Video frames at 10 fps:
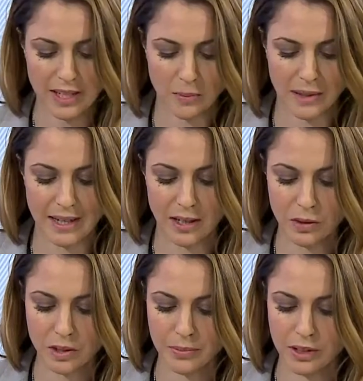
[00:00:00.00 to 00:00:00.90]
now by
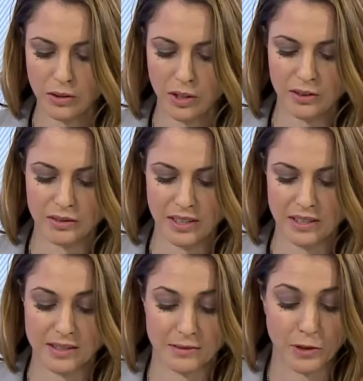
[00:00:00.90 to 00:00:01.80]
Aaron Lapidot
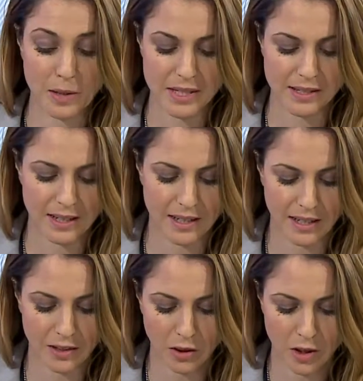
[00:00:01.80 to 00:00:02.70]
from Israel
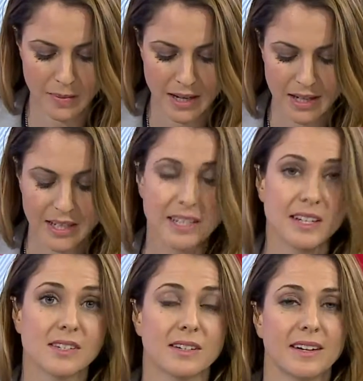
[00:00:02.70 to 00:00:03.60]
Hayom.
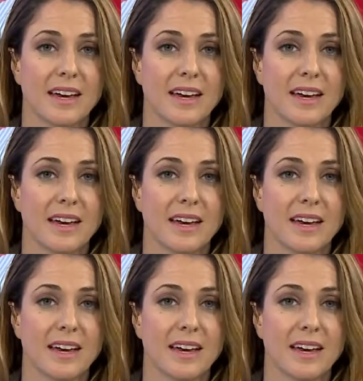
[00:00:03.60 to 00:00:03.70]
He is an